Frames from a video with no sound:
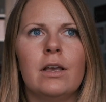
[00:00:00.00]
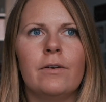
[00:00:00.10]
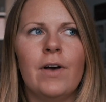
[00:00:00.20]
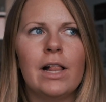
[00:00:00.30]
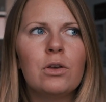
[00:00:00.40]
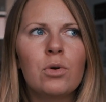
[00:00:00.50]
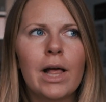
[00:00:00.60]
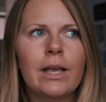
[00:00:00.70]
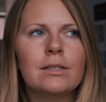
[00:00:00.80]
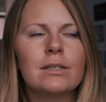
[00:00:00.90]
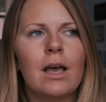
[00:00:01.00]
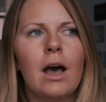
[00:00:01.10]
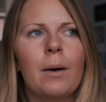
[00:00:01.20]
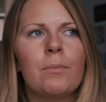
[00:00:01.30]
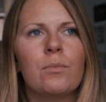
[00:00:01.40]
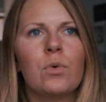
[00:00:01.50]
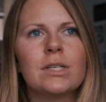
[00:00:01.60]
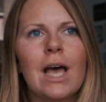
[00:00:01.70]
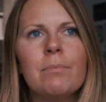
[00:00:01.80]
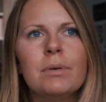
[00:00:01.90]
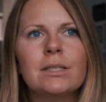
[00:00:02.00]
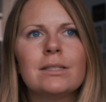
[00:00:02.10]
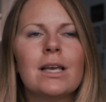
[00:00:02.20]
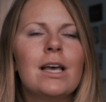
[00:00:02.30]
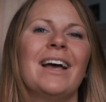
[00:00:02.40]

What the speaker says: evaluate what happened.